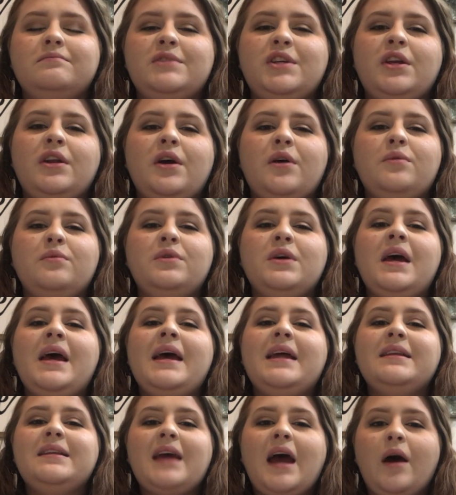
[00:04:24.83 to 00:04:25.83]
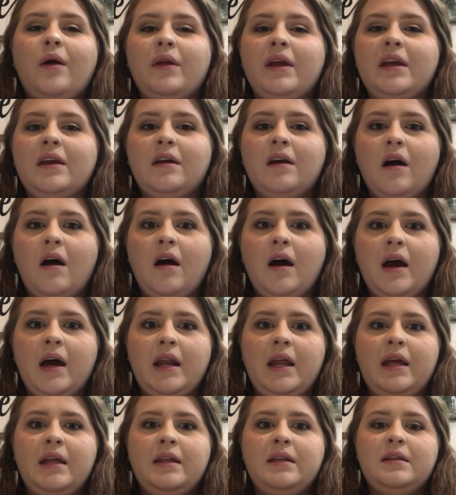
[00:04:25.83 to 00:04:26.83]
you know, doubting
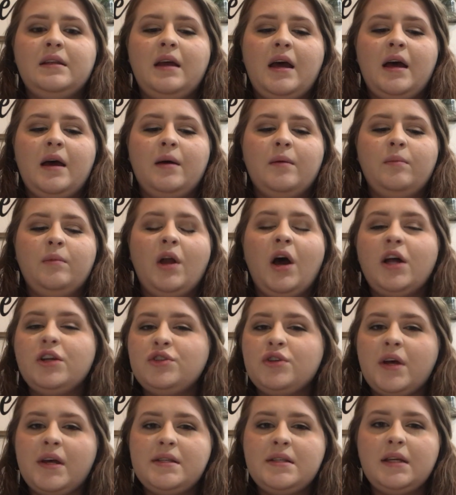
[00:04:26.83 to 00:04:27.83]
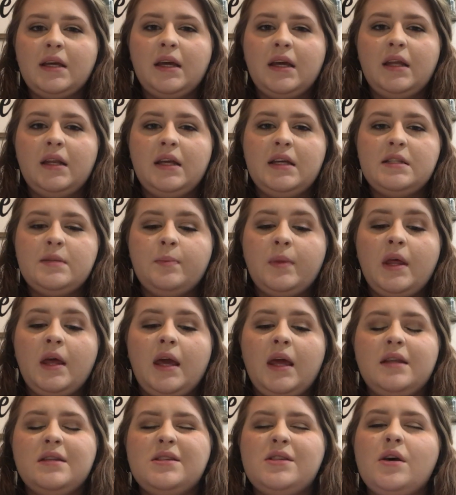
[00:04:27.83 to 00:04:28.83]
God and not trusting in his
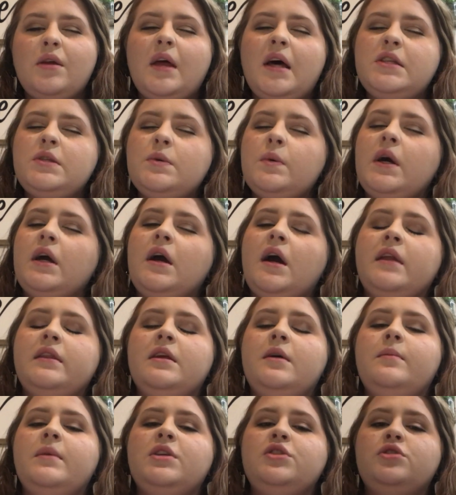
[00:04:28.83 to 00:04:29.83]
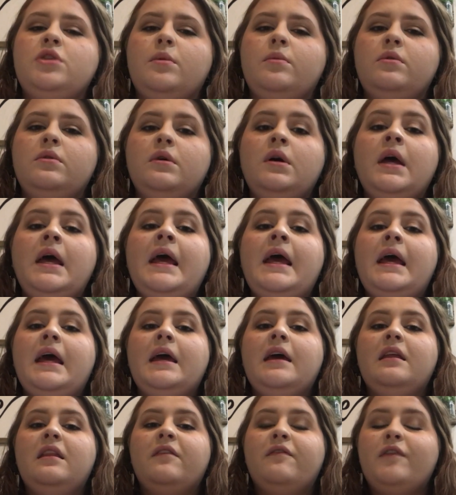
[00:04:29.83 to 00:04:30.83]
plan. And so that's what got them in trouble
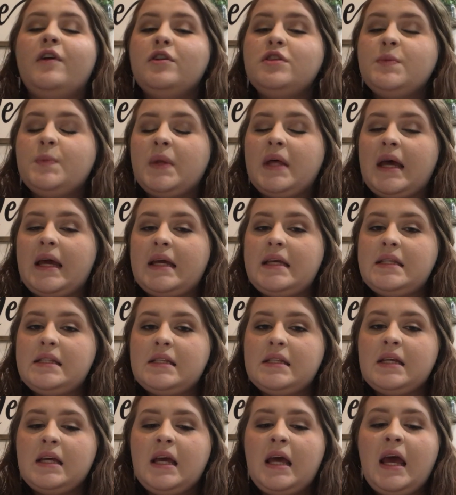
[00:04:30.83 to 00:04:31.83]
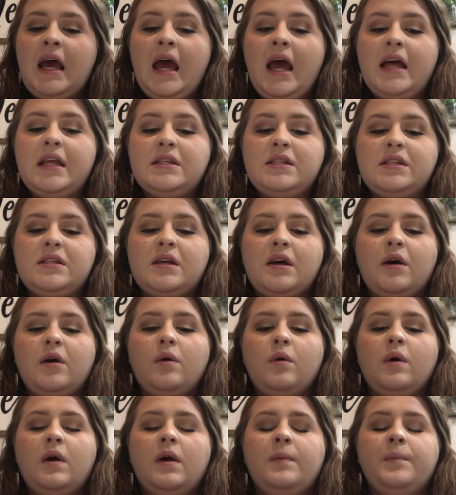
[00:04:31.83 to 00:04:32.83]
in the first place. And
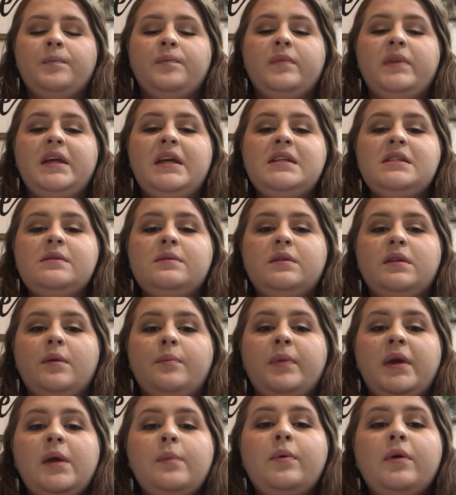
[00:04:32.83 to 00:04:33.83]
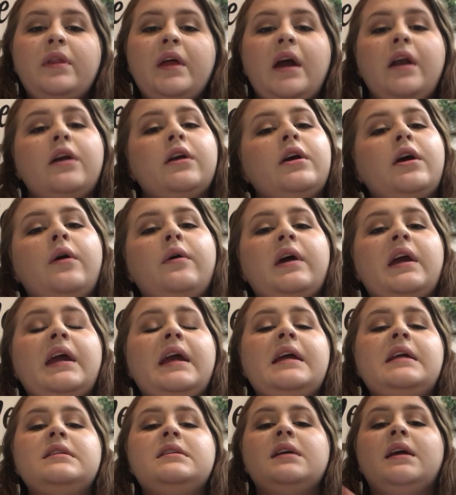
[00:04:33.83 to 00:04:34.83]
so the people that are going
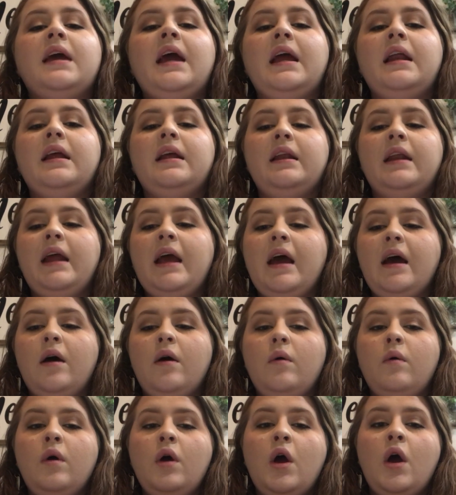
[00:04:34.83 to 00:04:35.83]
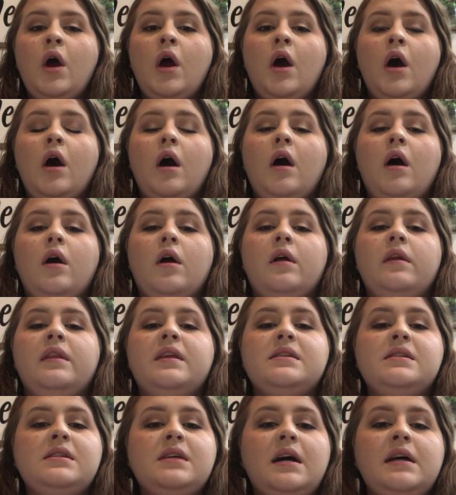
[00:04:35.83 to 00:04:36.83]
into Canaan now are
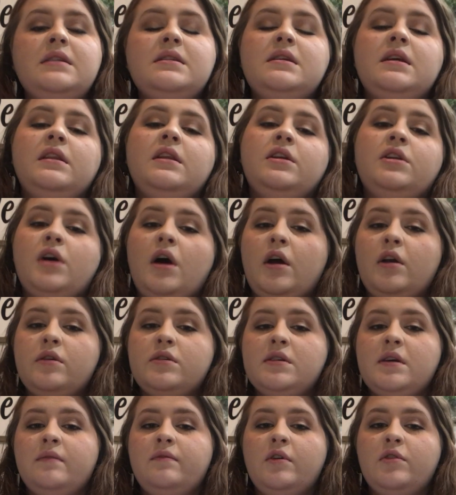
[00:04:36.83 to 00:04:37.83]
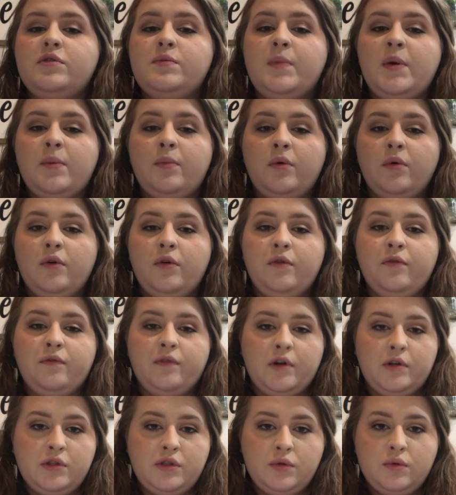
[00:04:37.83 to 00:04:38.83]
the sons and the daughters of those people who
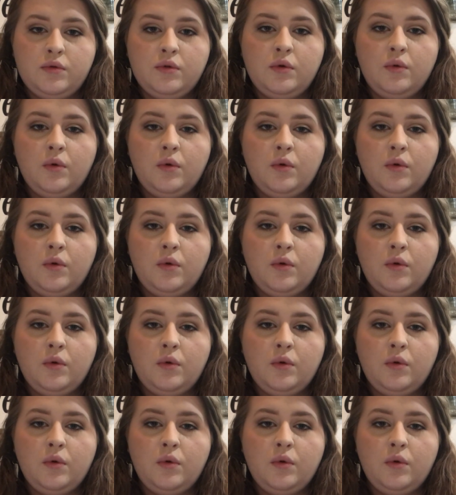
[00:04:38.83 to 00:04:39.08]
first